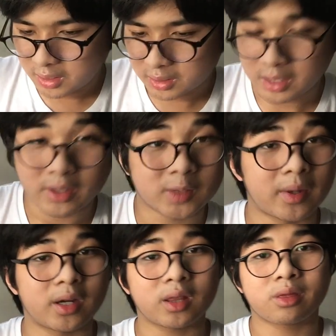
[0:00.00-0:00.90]
So yeah, that's
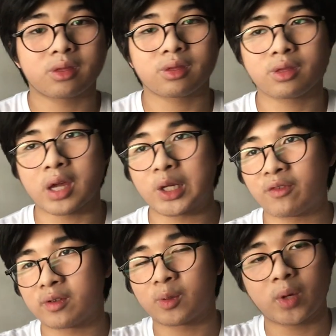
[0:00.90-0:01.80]
about it. Thank you
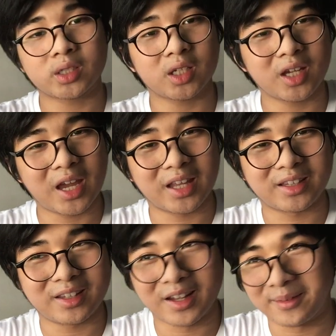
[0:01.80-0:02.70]
very much for watching, and
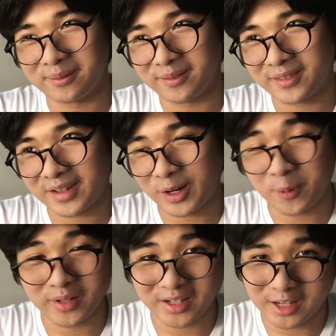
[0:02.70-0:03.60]
I
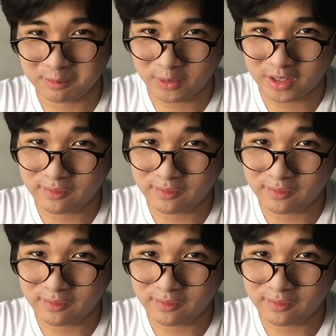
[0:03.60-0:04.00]
hope you didn't get bored.